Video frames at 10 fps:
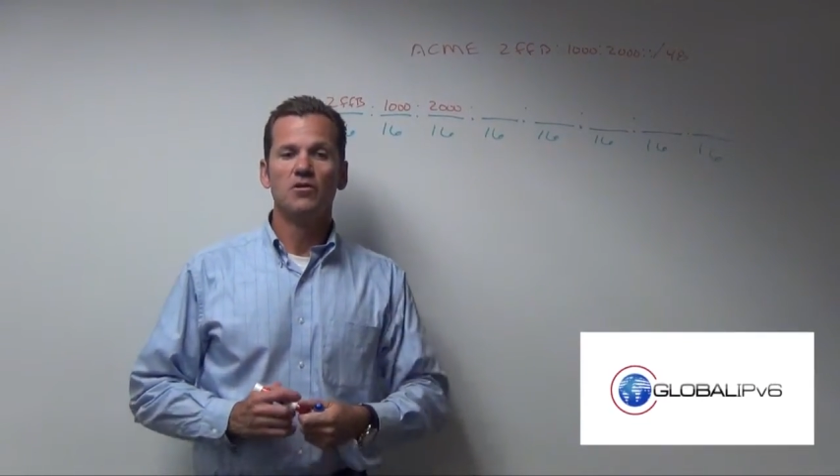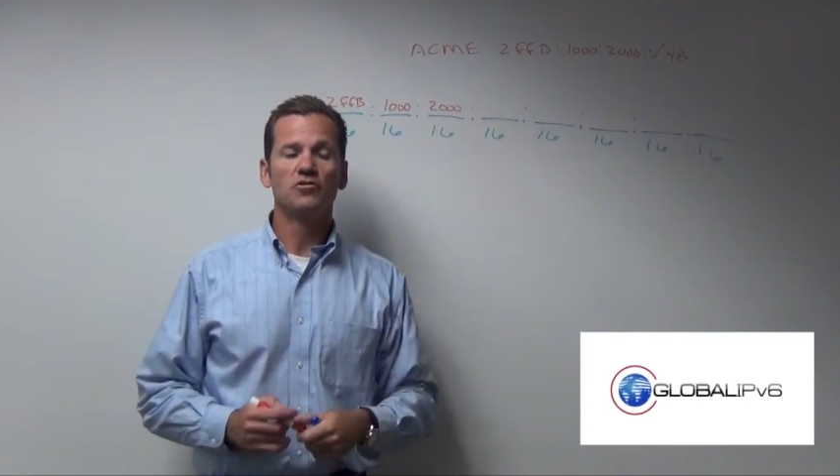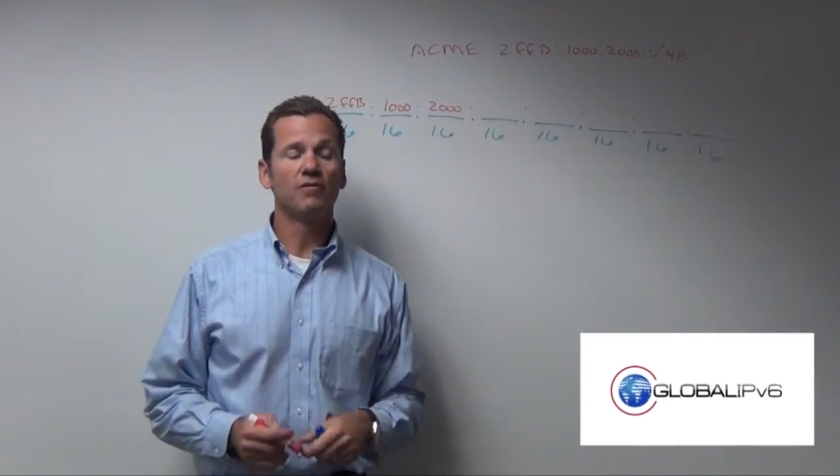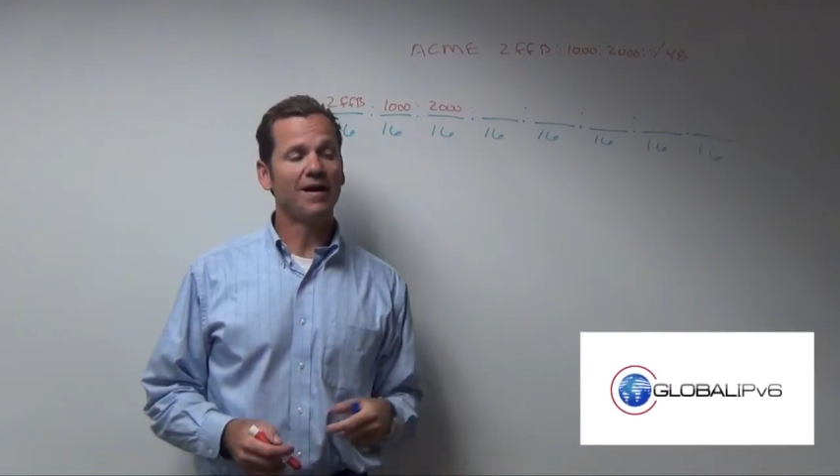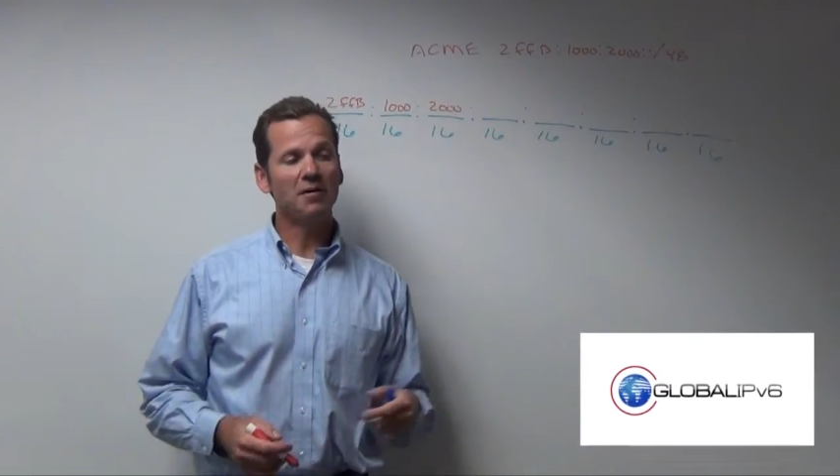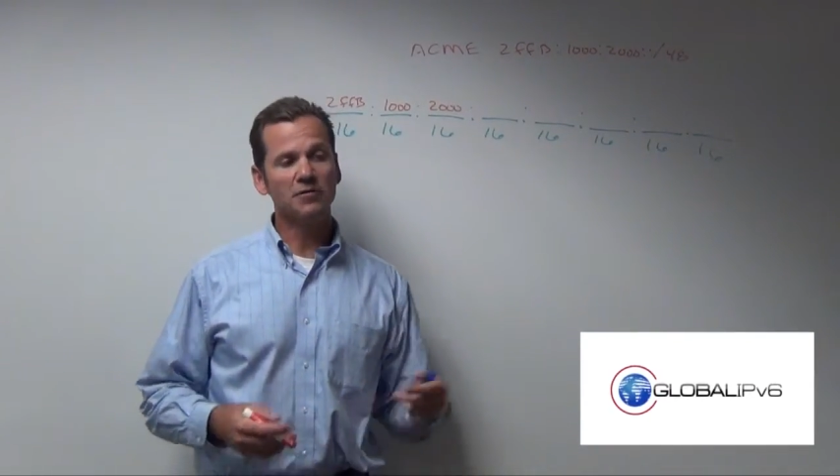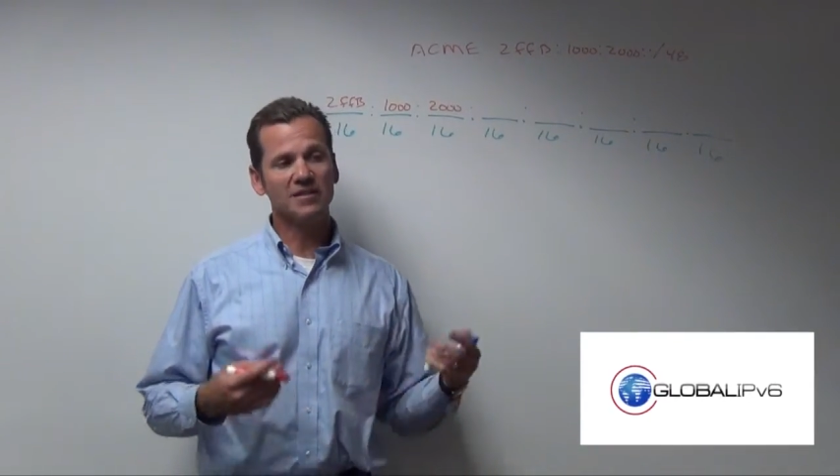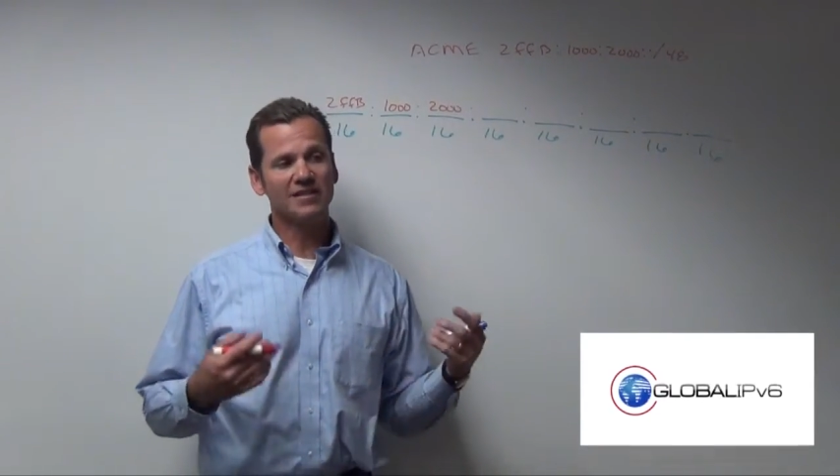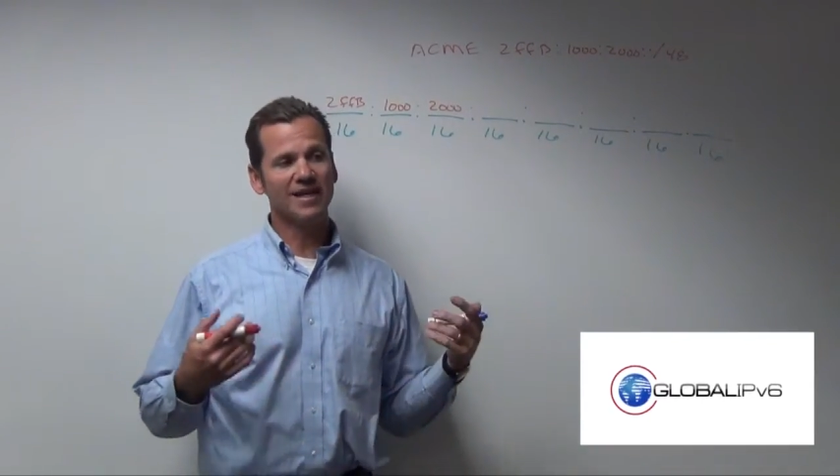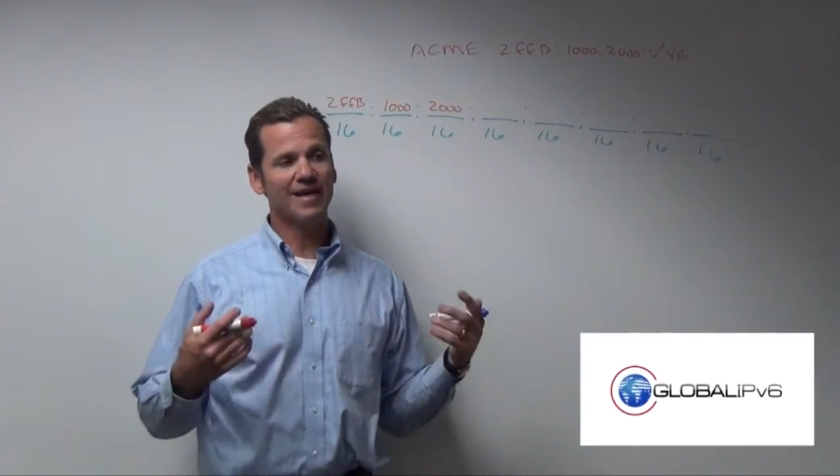So if I was
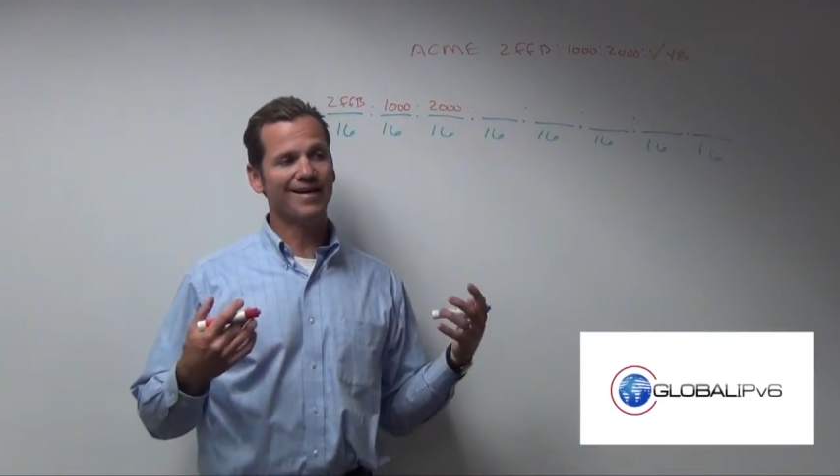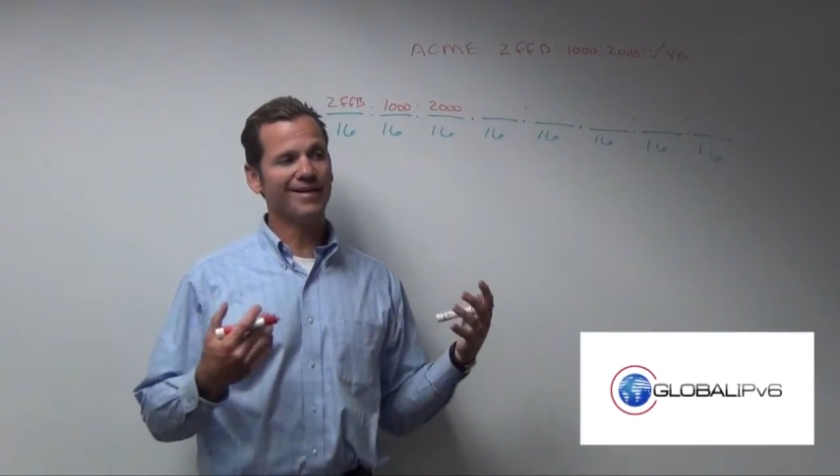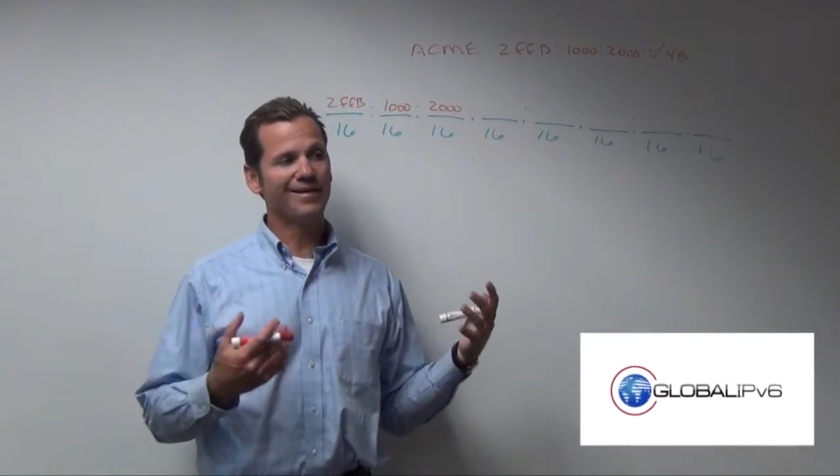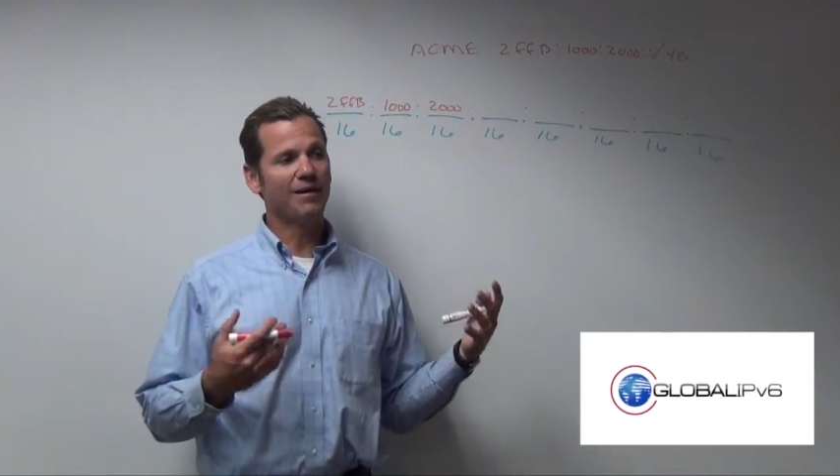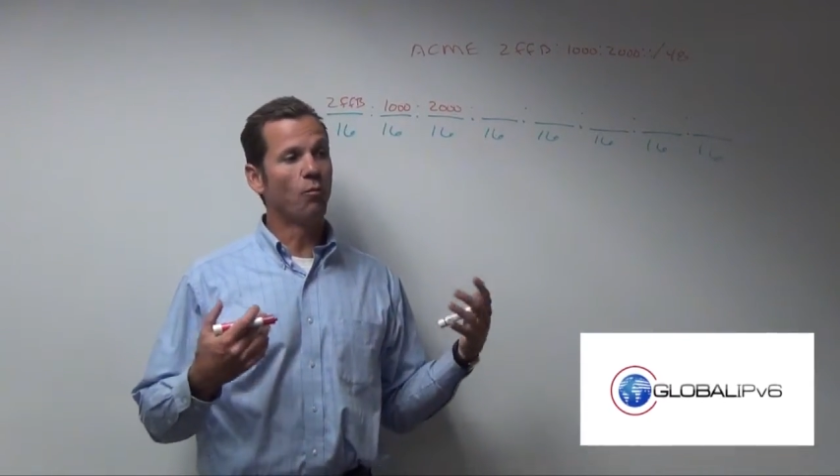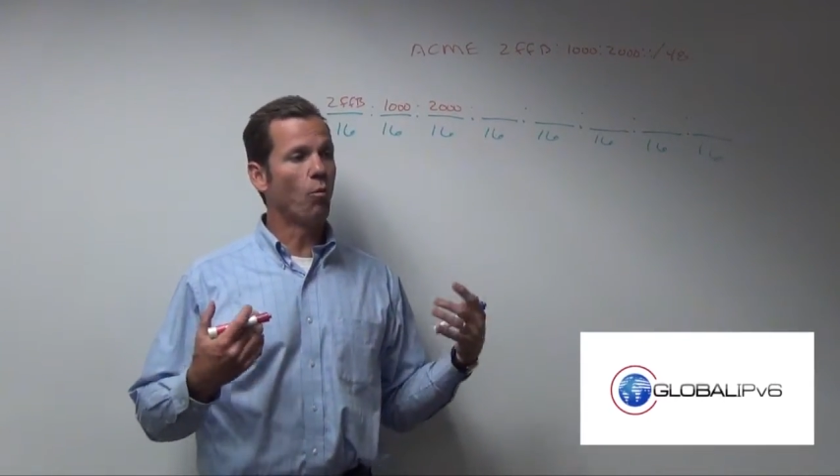assigned